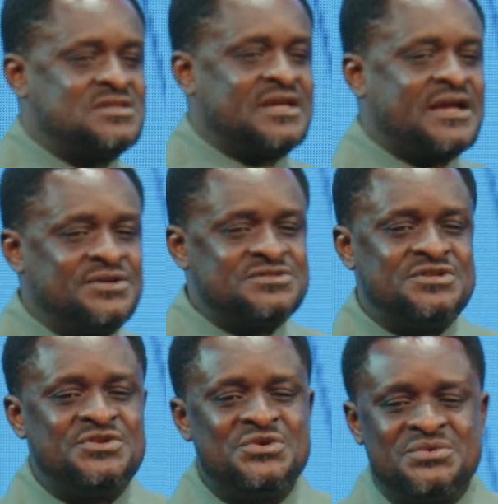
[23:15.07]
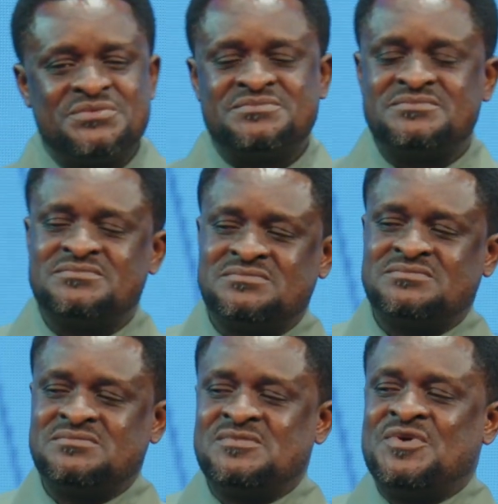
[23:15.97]
I continue
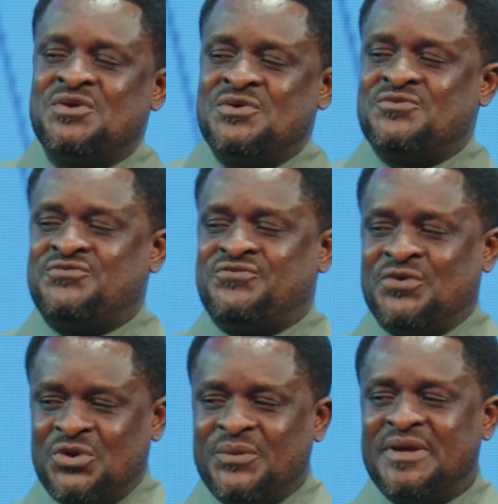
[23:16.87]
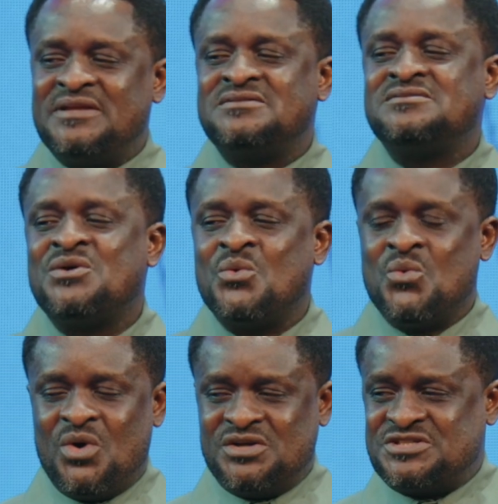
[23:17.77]
following,
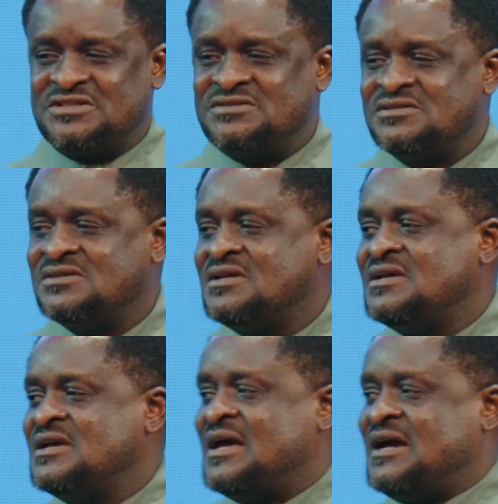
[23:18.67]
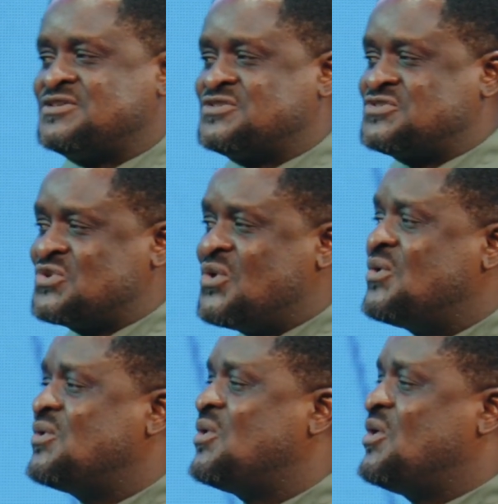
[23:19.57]
watching. I
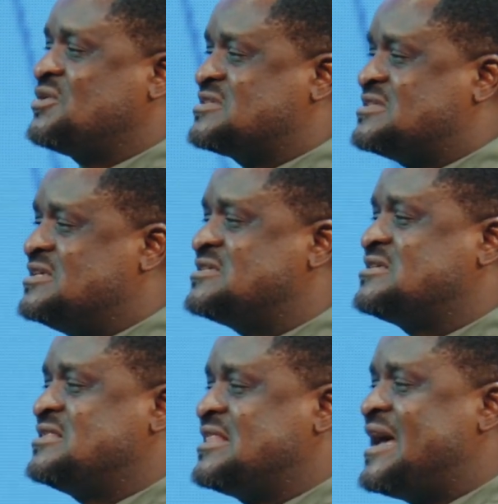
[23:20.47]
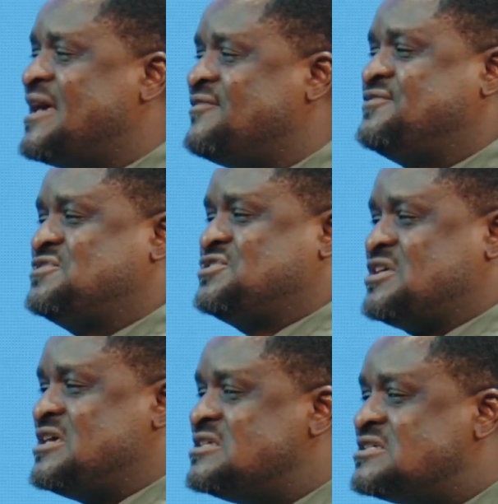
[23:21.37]
saw Austin's life
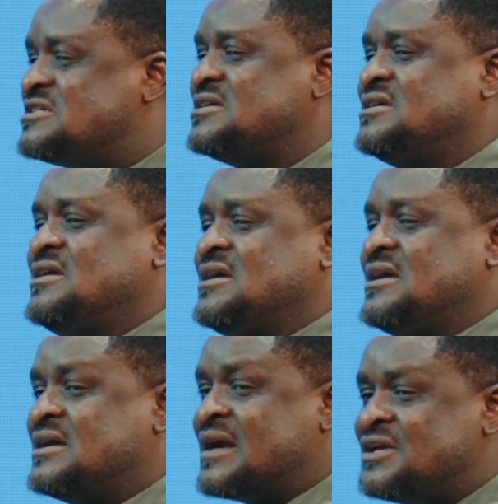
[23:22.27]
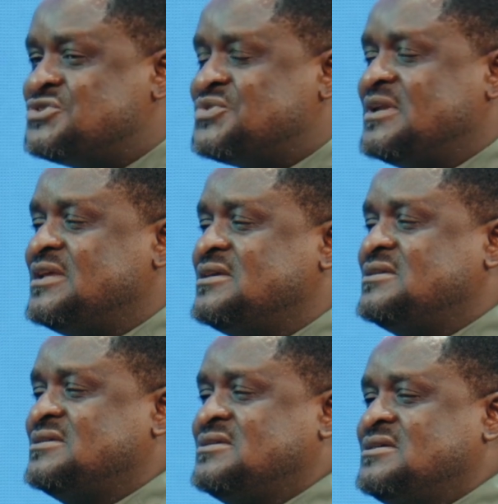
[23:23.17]
change gradually.
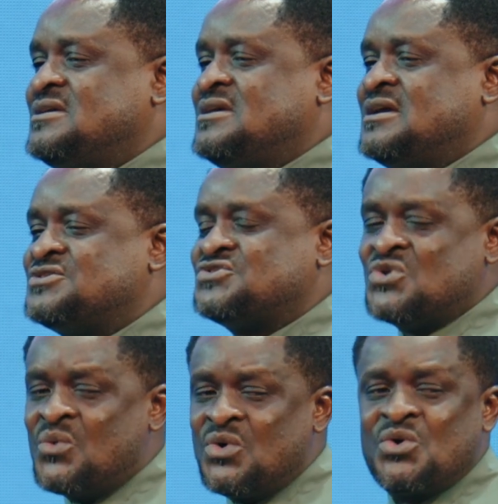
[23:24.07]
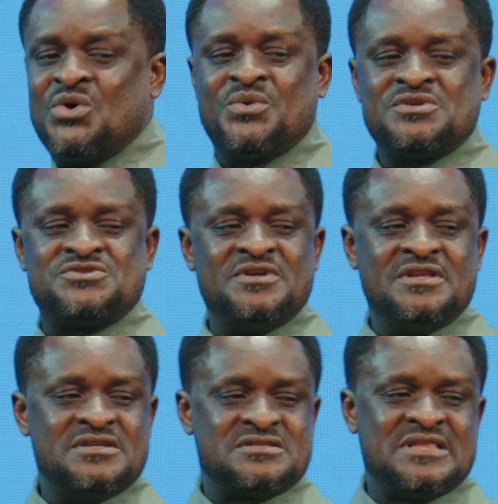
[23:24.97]
Saw what God was doing
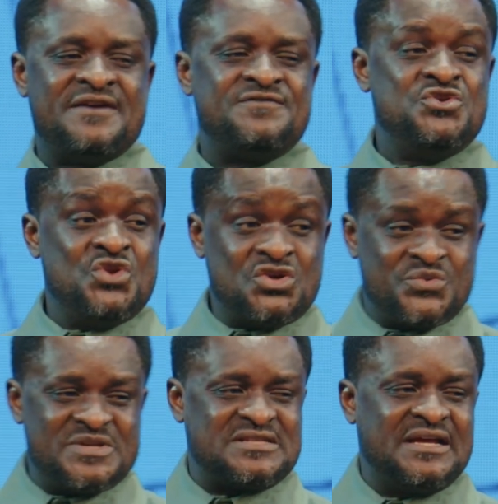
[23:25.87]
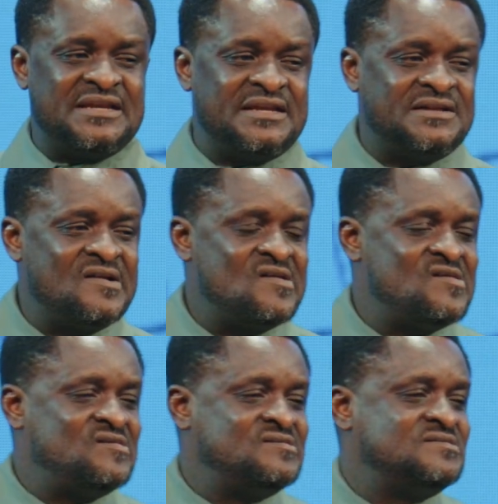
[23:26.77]
in his life, notwithstanding.
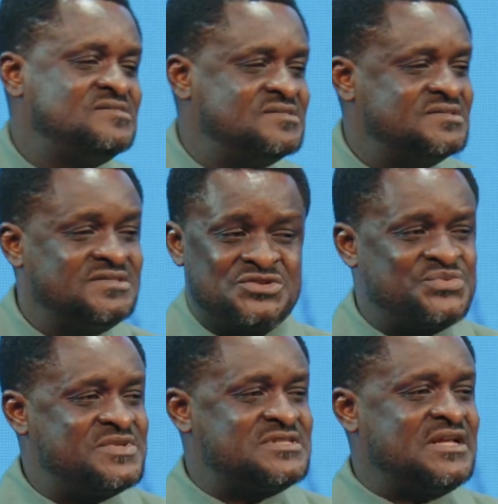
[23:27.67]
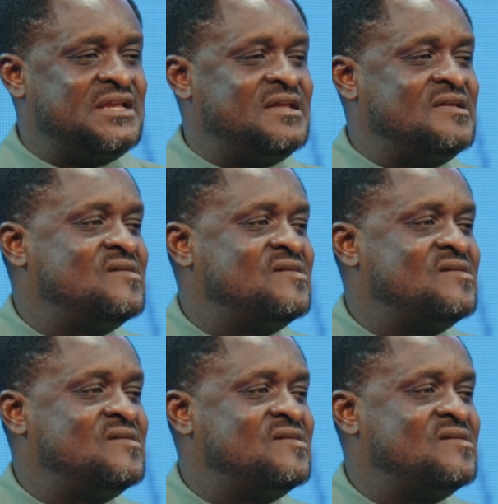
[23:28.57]
Notwithstanding.